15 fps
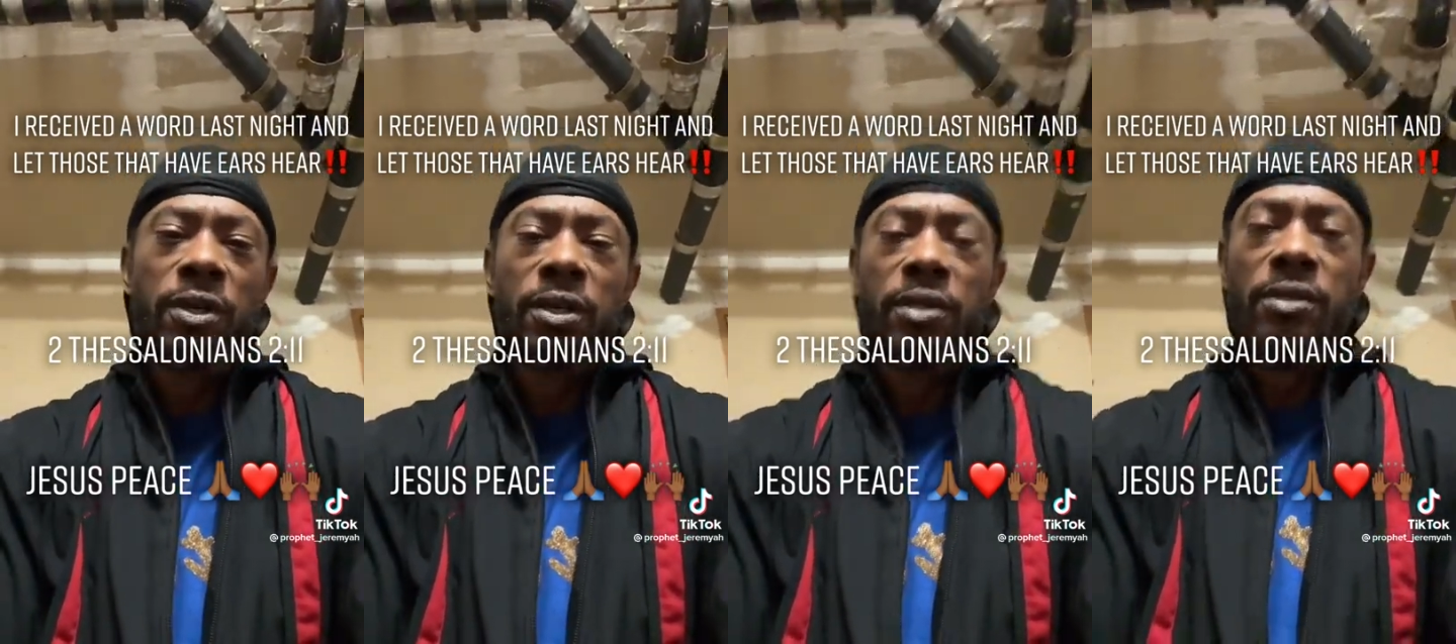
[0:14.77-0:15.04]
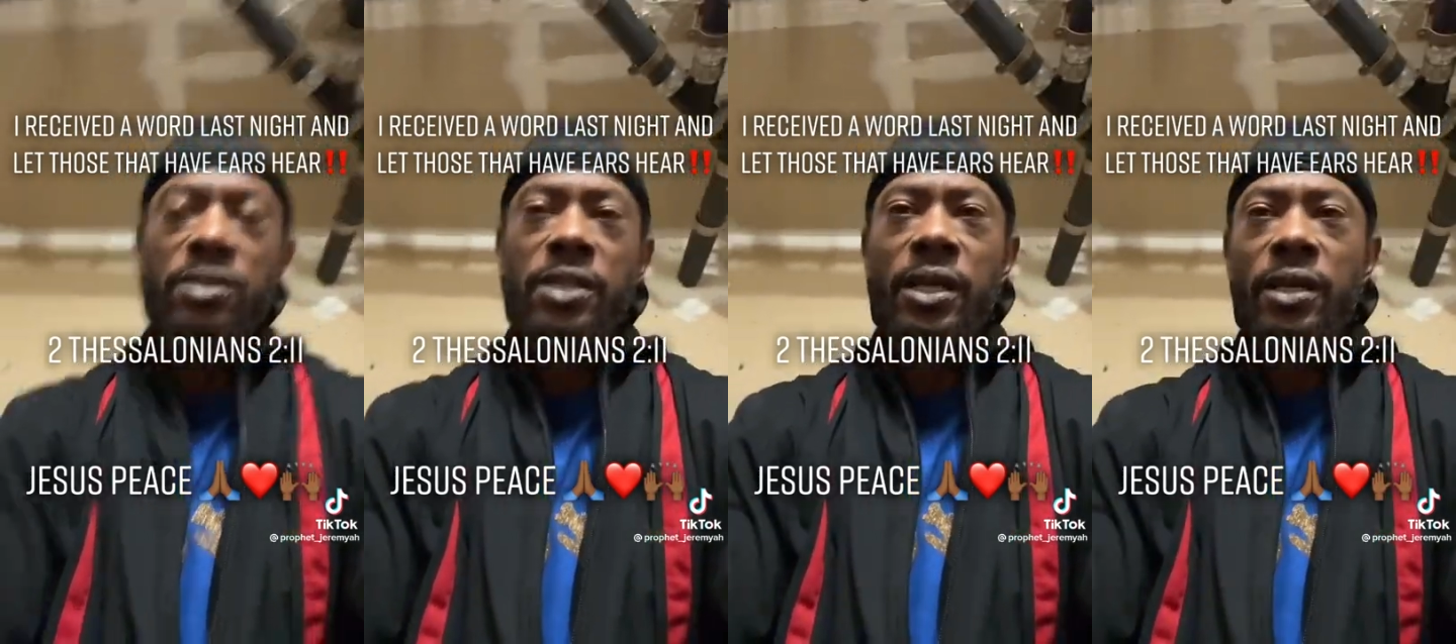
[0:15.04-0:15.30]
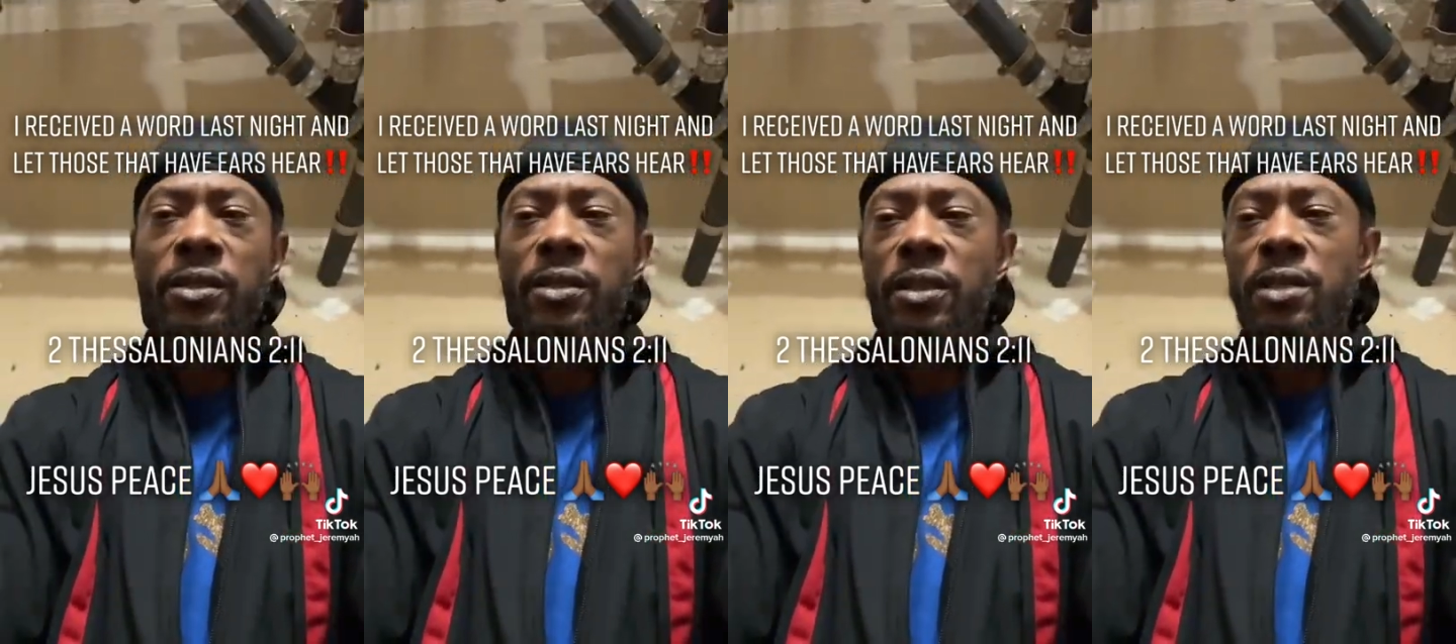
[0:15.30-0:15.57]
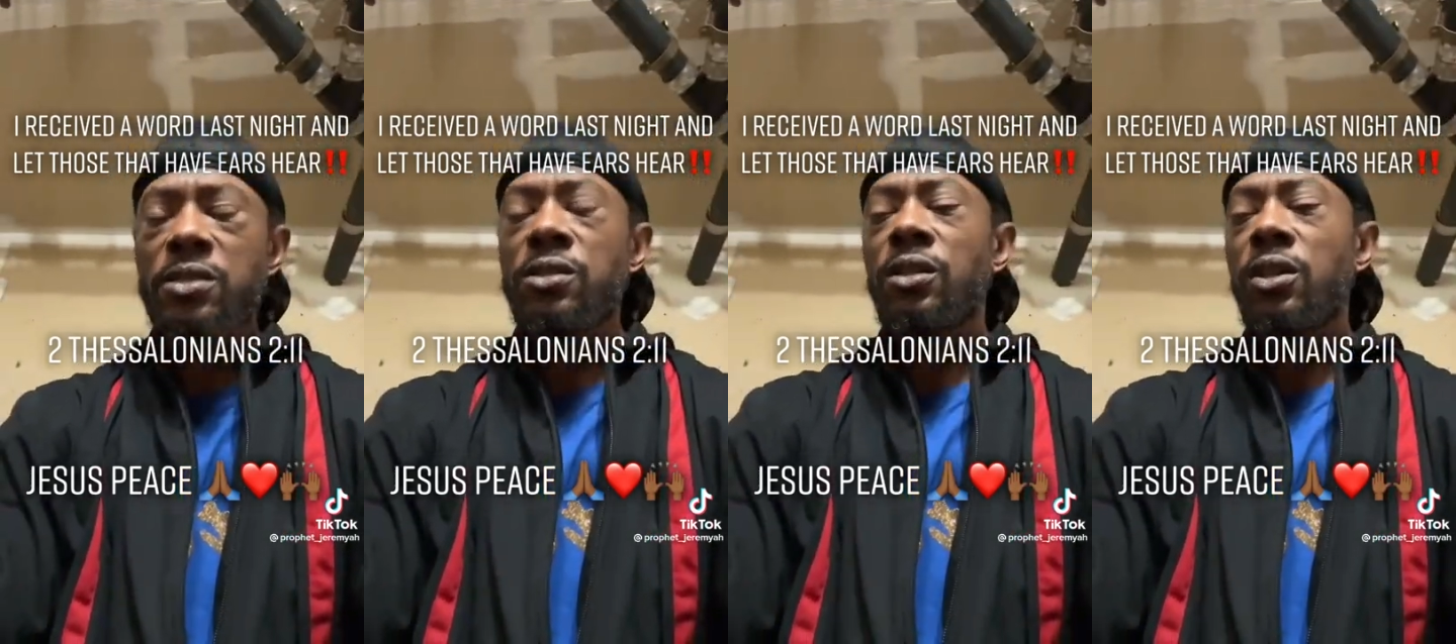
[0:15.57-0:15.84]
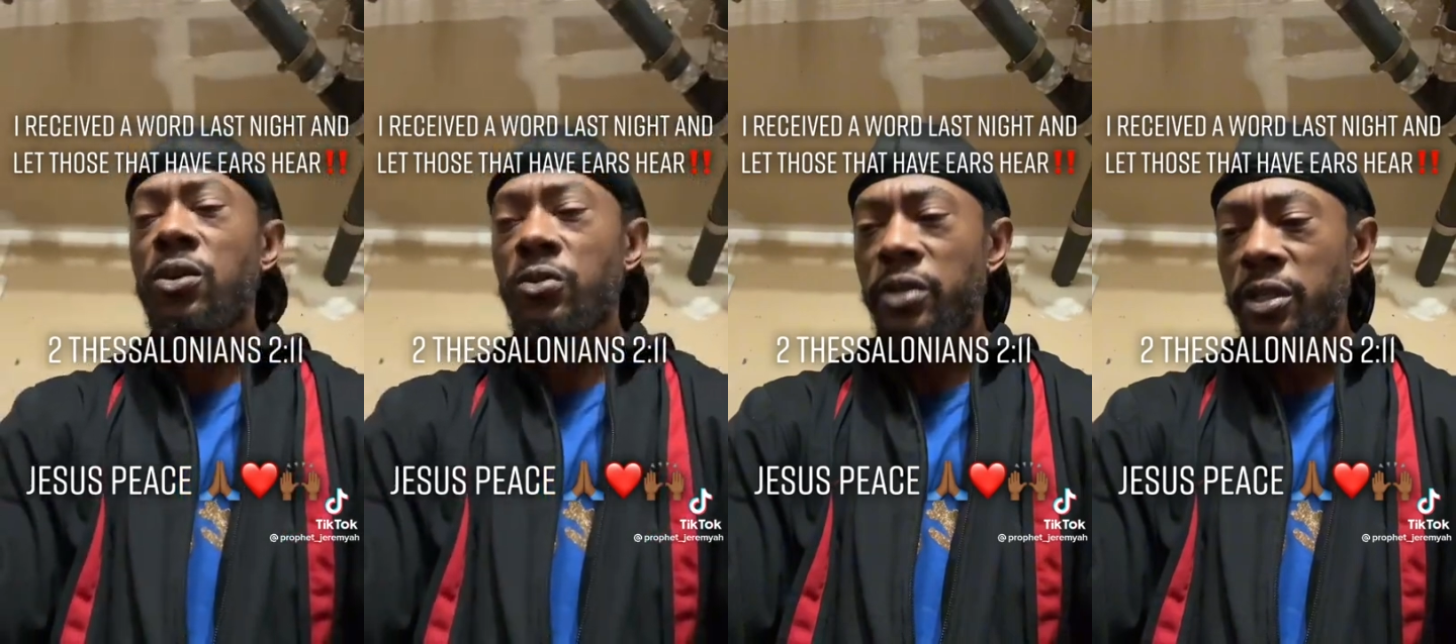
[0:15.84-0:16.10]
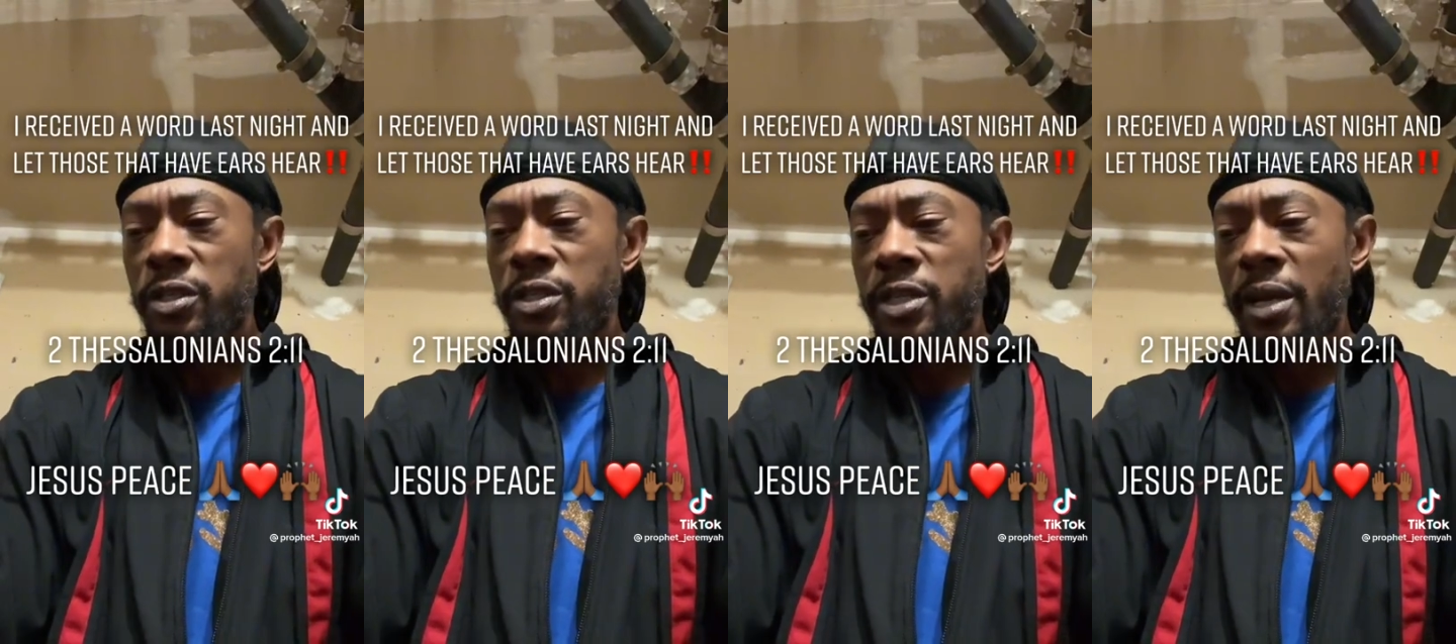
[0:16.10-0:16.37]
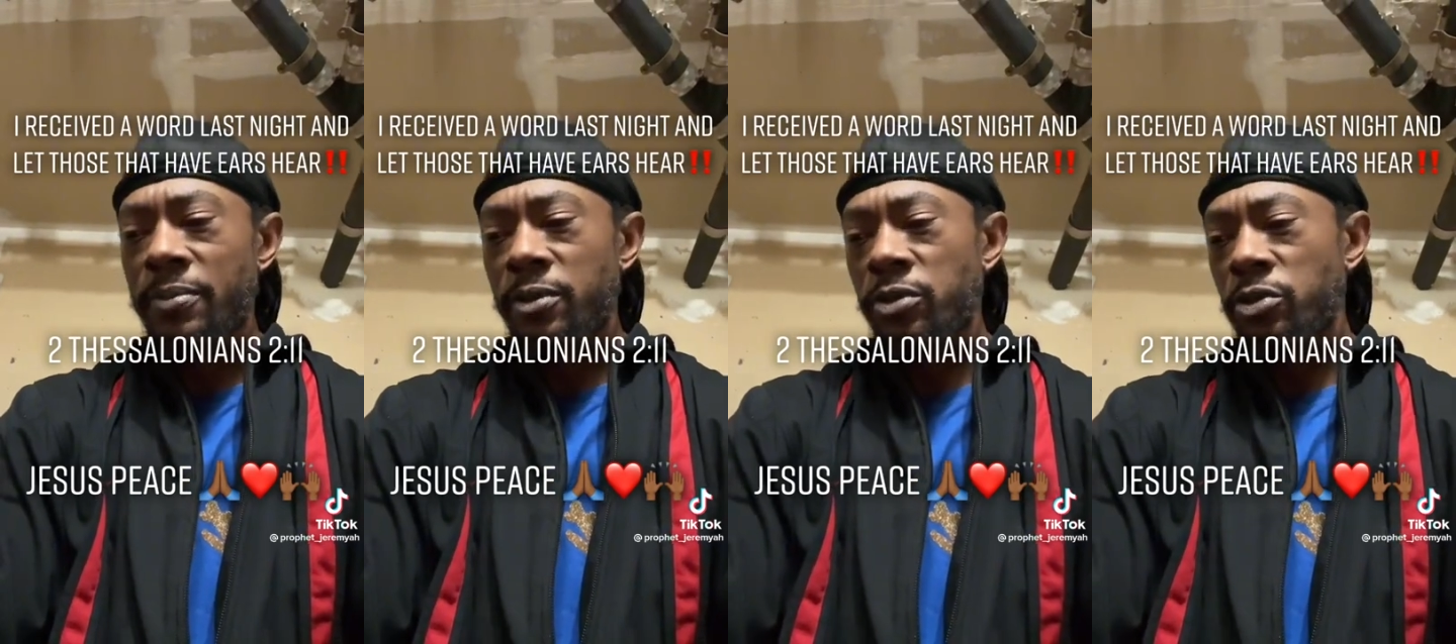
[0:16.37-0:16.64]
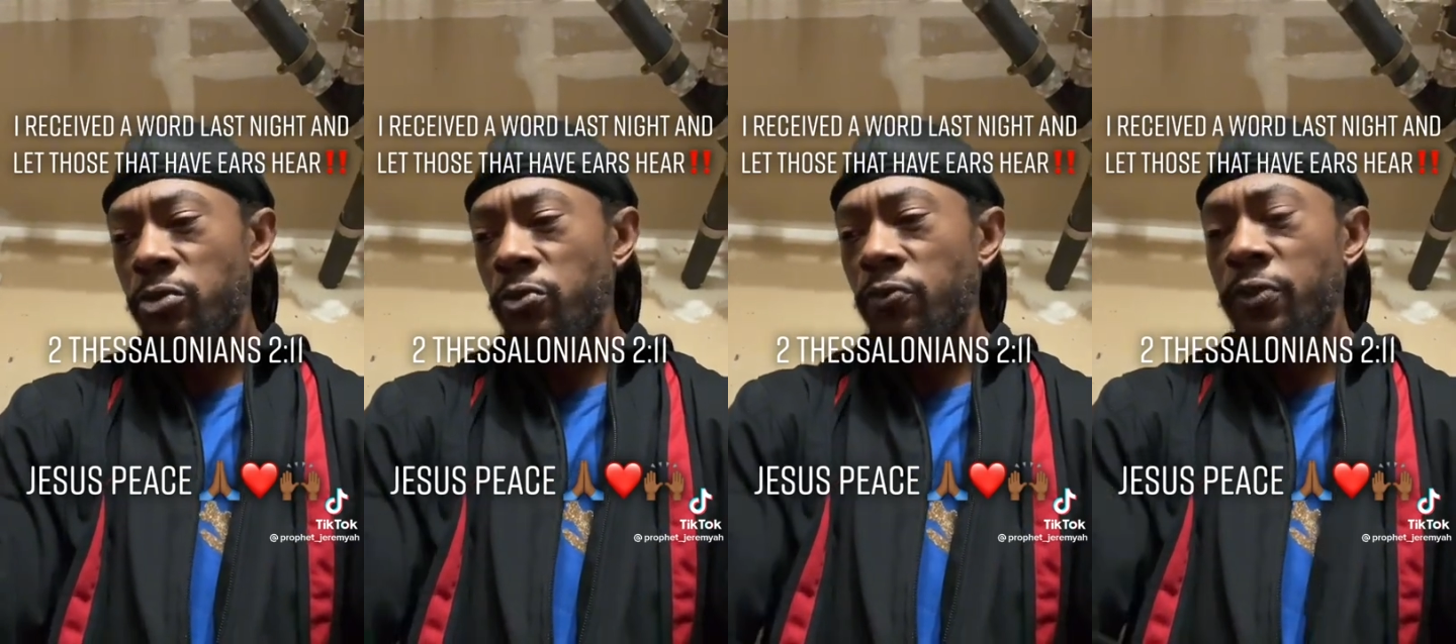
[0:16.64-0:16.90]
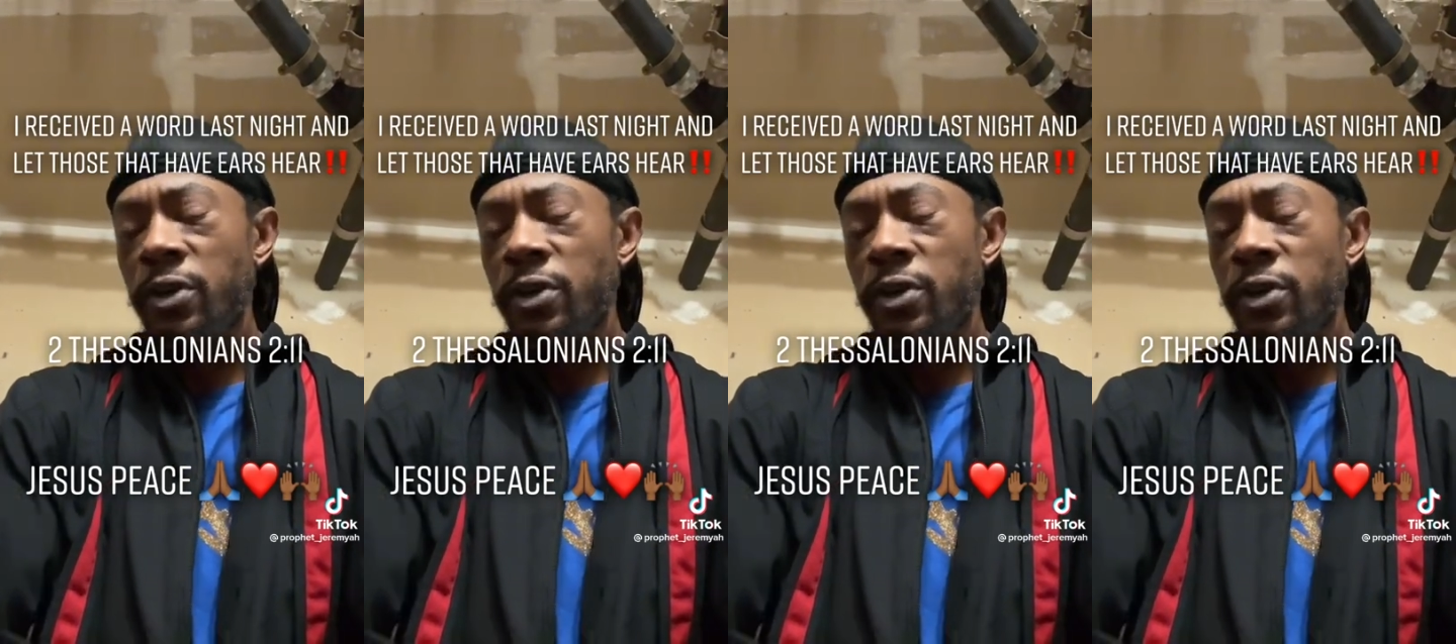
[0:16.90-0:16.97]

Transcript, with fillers: Uh, Second Thessalonians chapter 2,